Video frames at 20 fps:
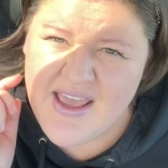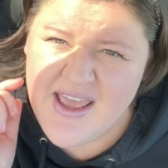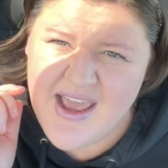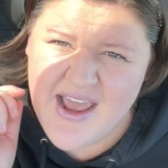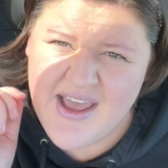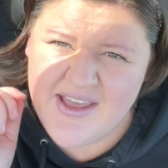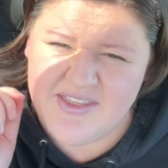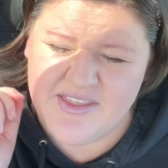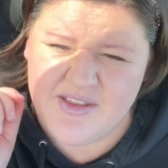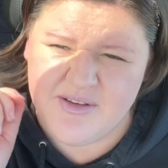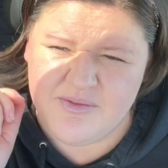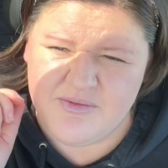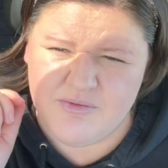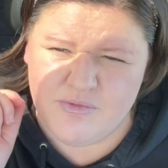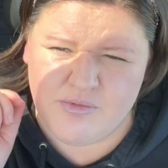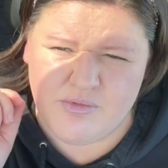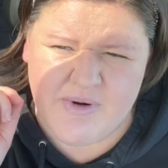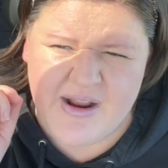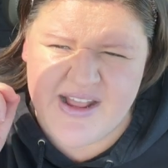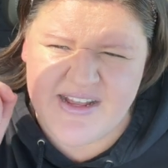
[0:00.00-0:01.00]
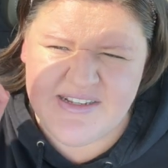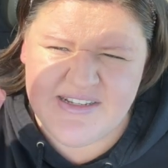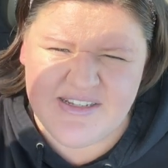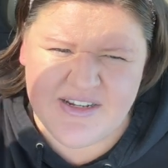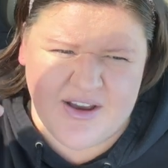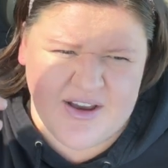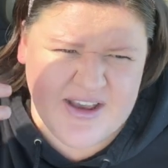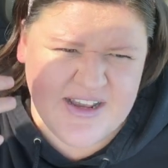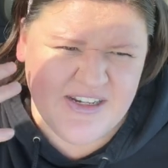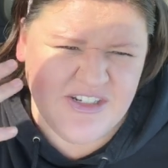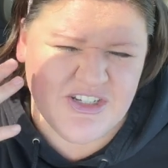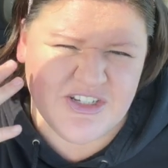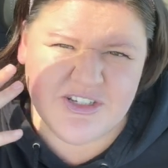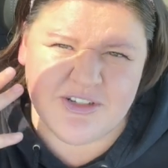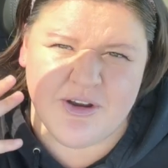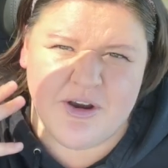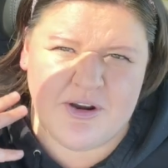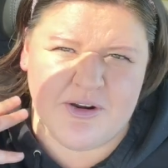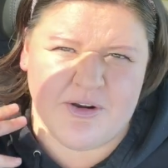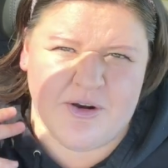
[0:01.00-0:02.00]
And the red dye just
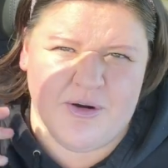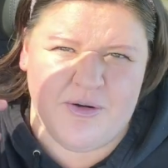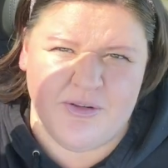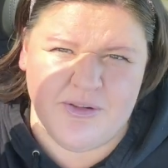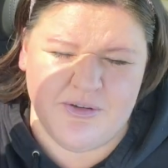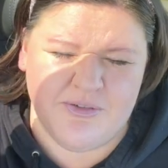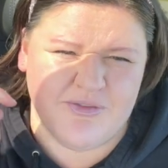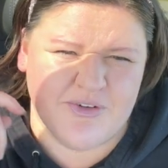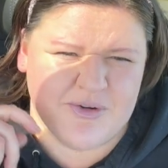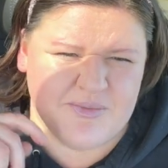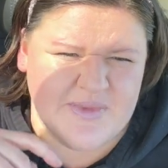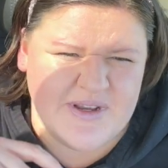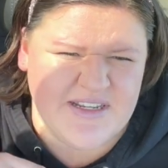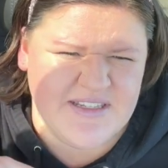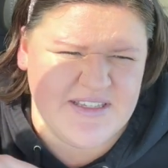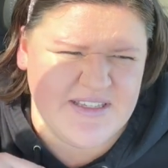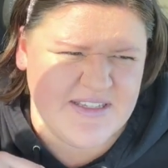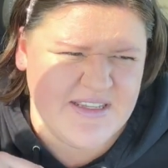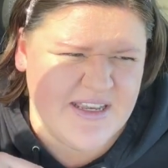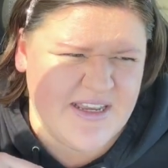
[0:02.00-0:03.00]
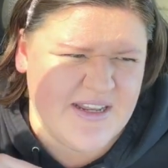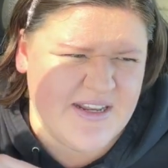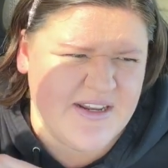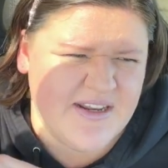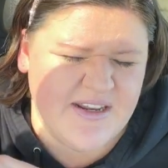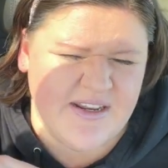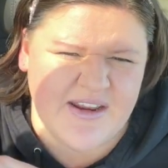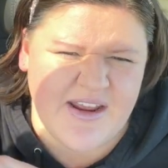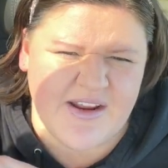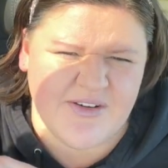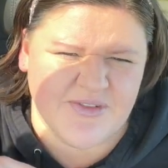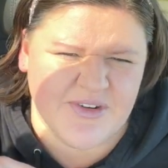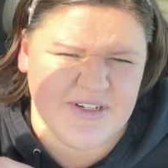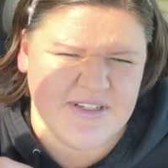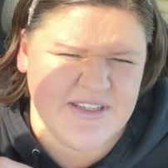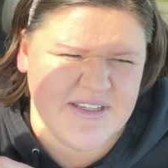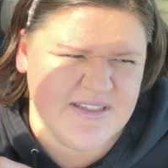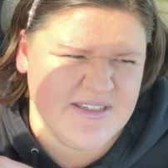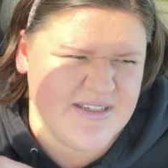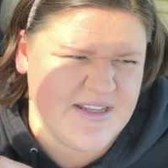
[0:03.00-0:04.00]
got all over my skin. And ever
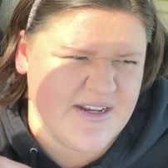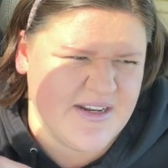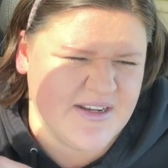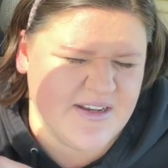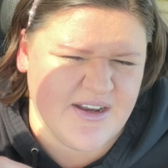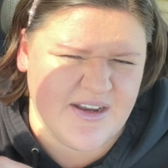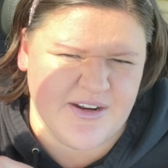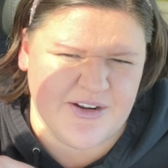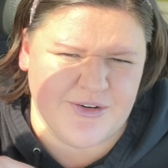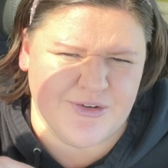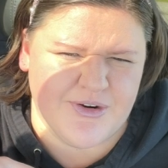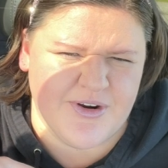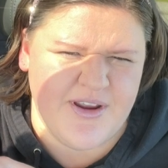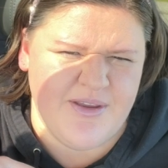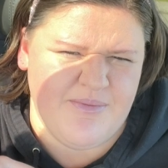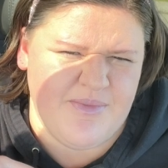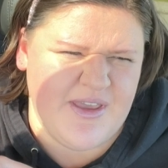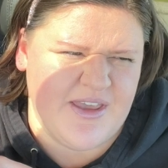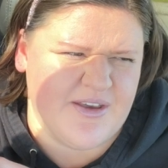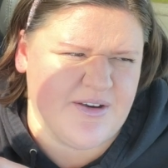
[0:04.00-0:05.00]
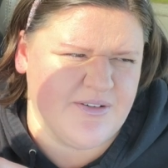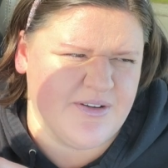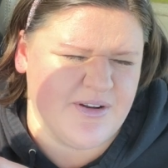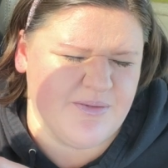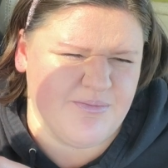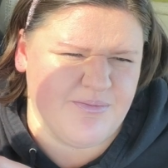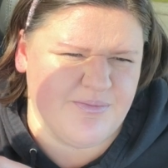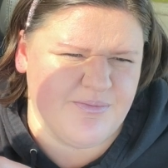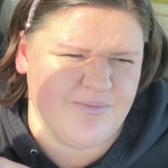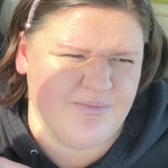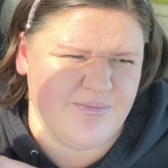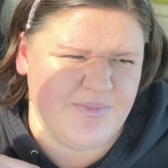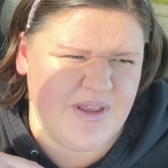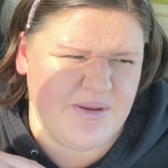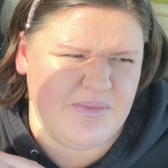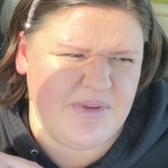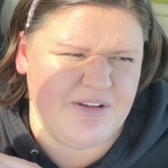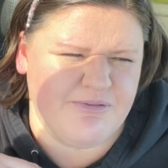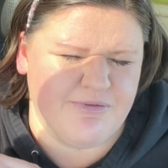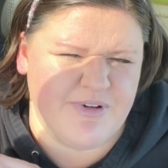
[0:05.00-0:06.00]
since then, it kind of creeped me out and
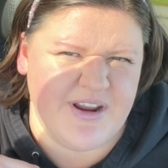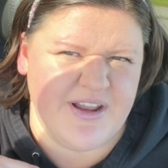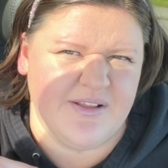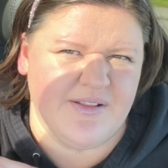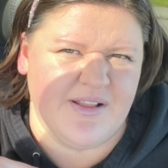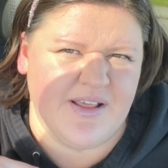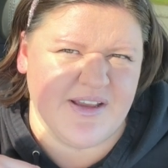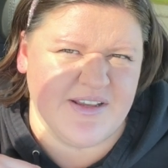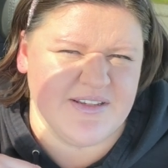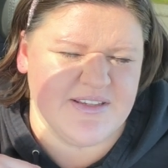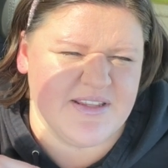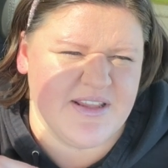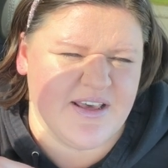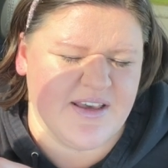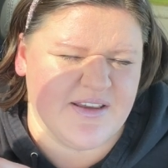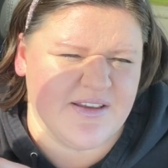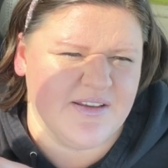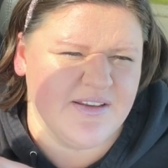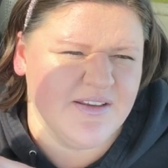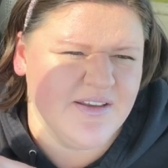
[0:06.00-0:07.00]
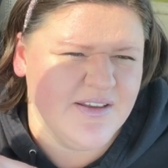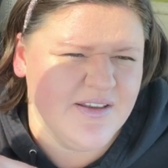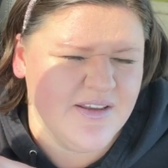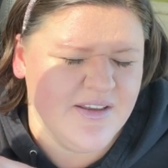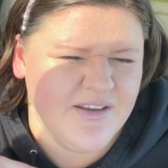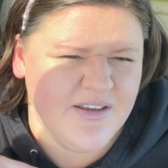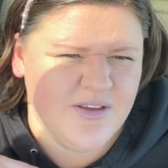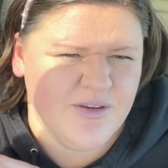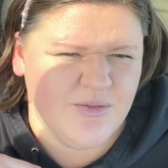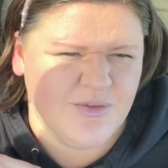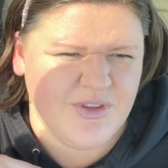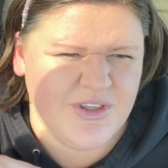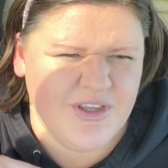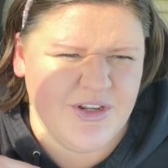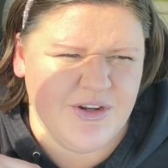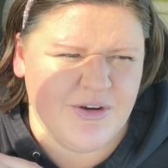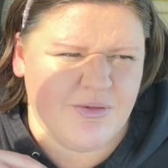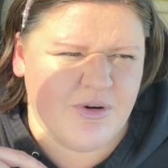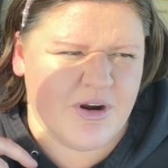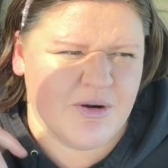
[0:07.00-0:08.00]
made me realize that, well, you
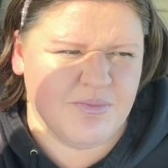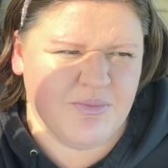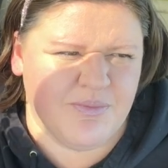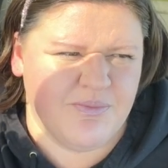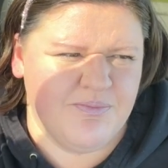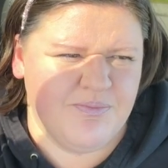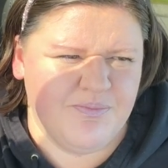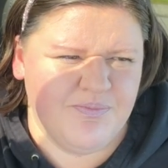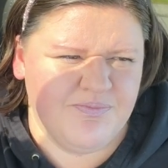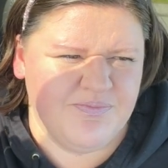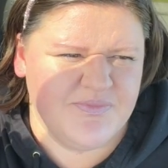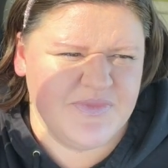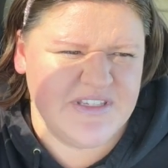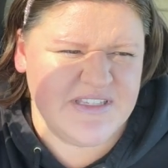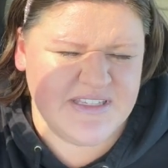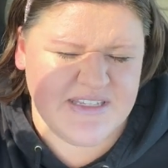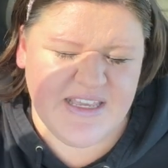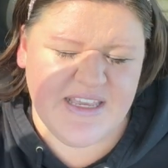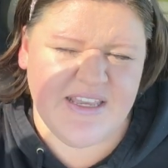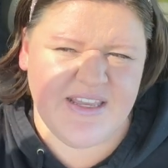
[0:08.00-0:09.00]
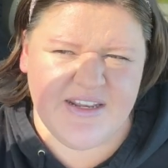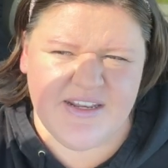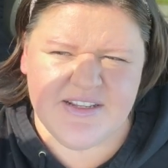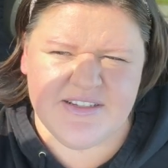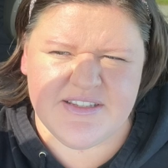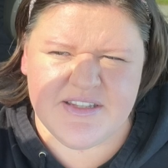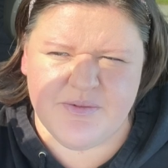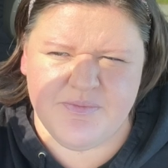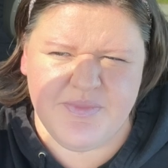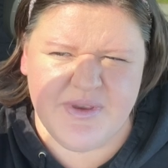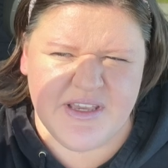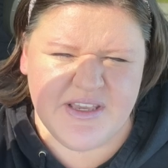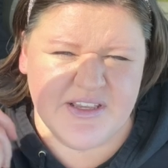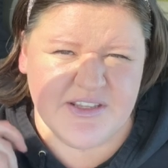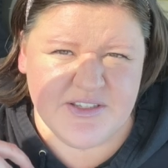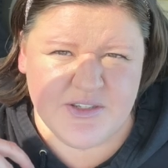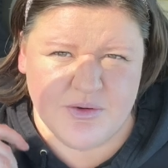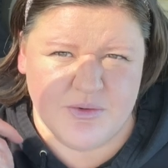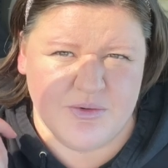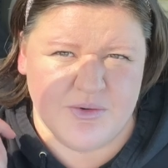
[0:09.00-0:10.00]
know, our skin is the
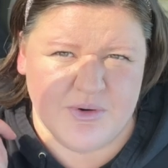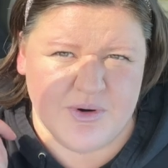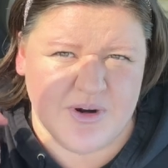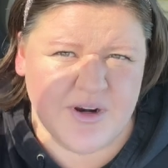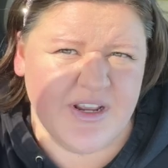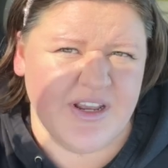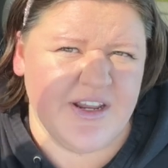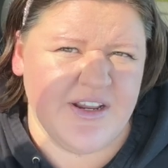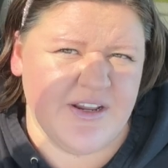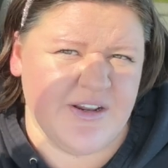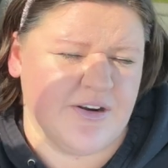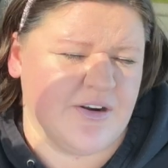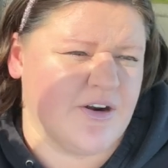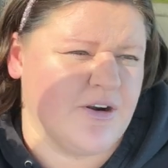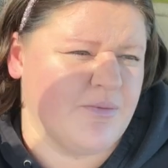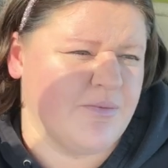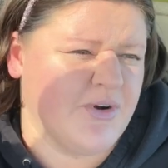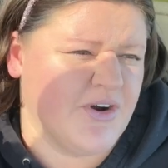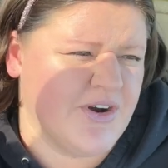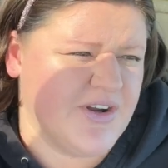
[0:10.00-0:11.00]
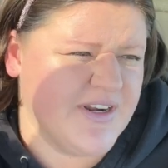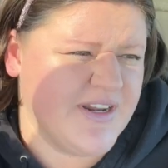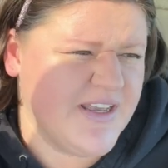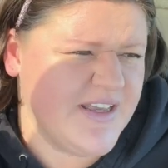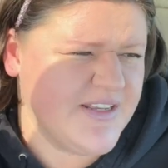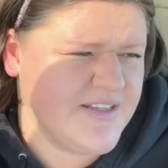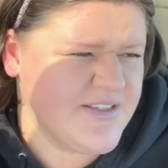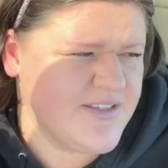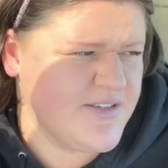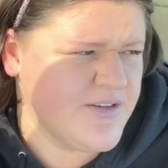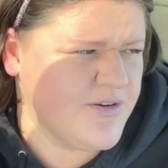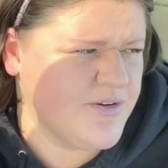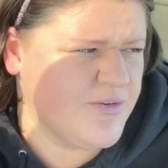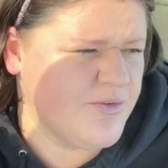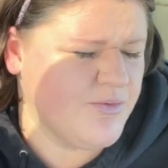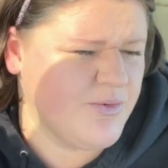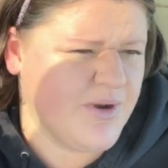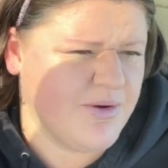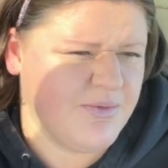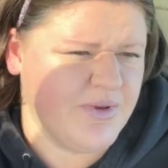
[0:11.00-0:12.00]
biggest organ in our body. So
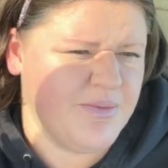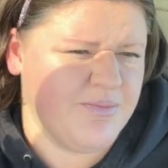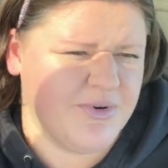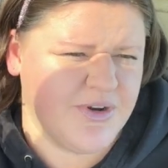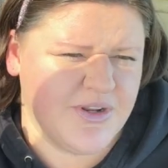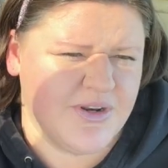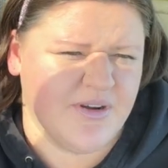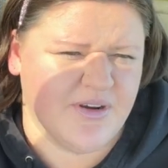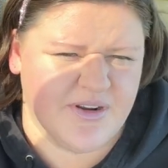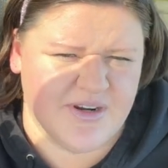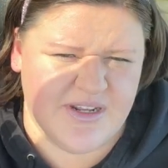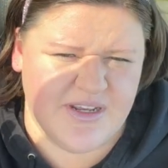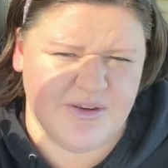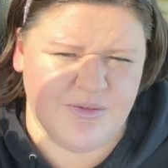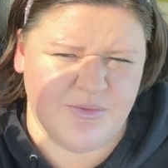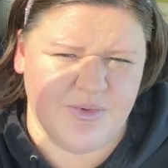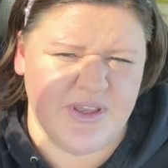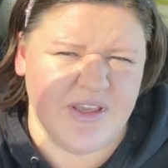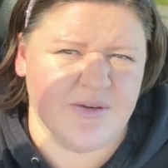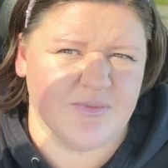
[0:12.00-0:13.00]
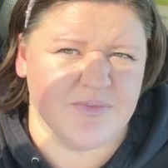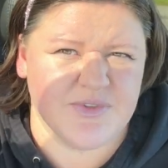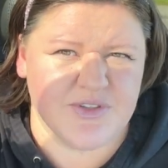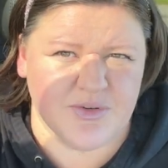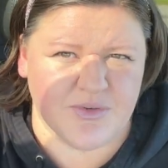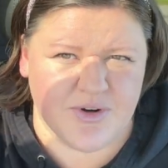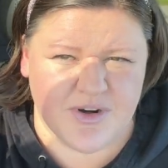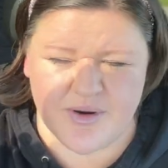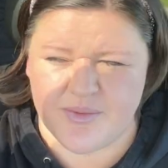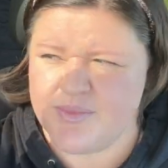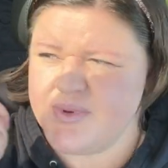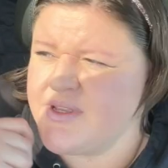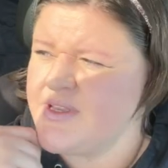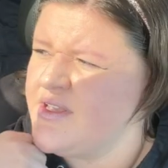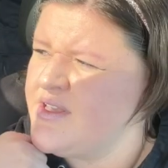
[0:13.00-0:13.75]
what we put on it, we absorb.